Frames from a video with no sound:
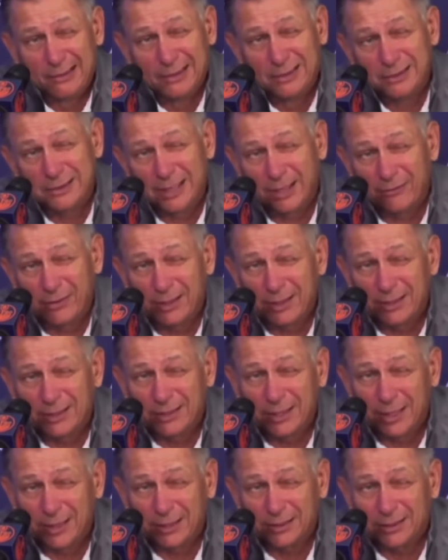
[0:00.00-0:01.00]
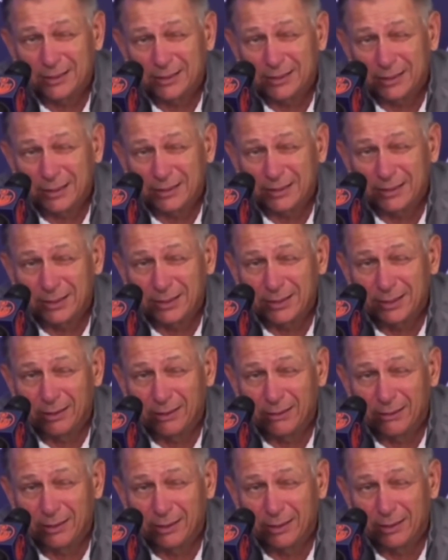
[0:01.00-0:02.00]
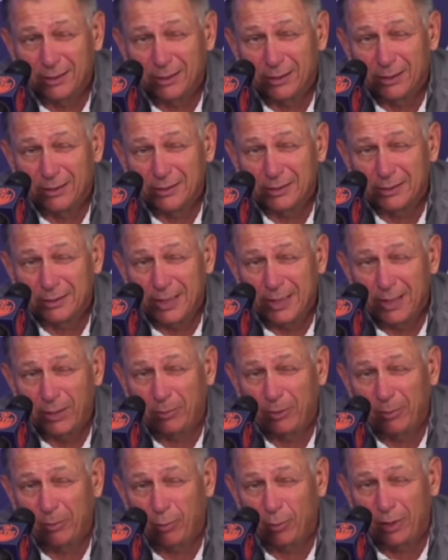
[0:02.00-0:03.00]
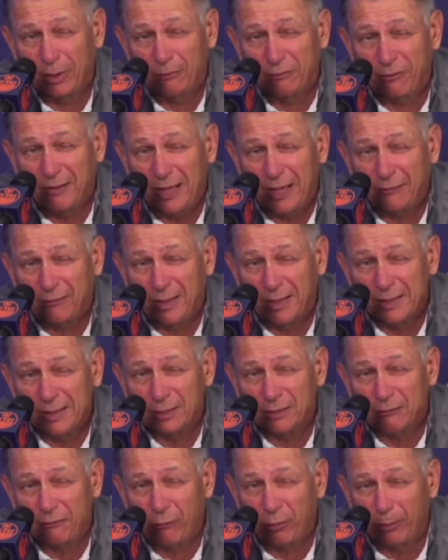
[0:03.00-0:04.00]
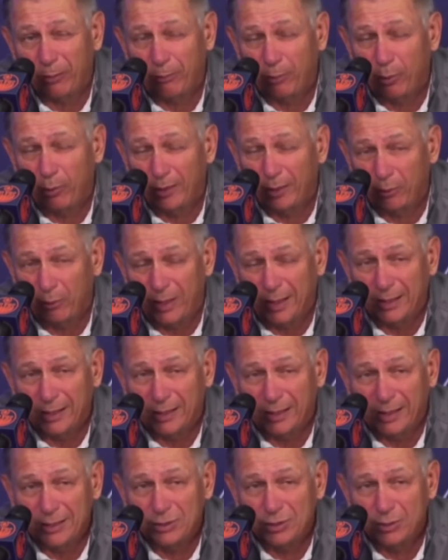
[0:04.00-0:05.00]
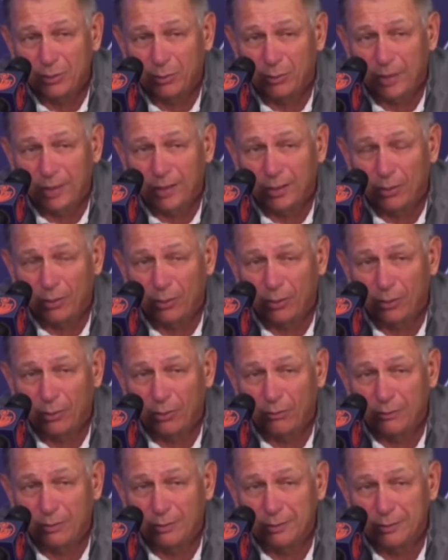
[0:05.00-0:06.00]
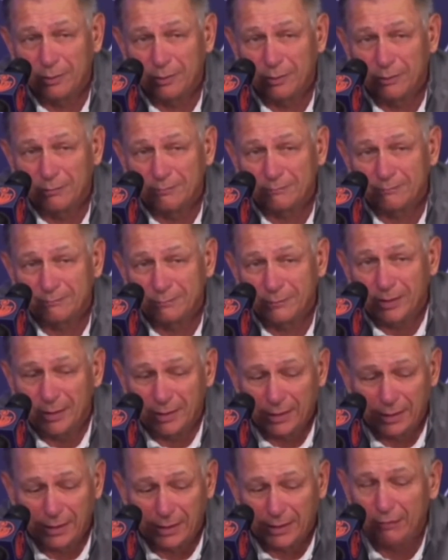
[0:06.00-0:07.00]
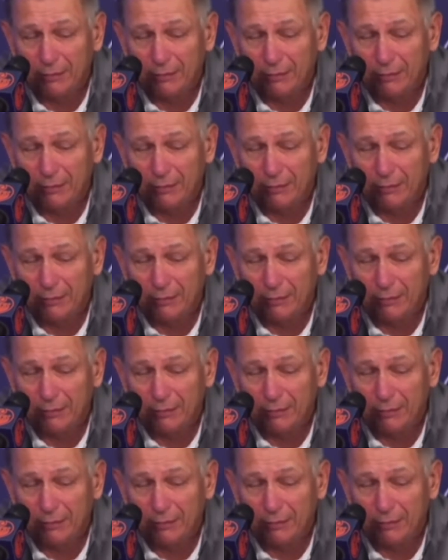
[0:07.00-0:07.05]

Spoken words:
76, 6, you know, that's 81.5 less the 4.1, unless you want to go, you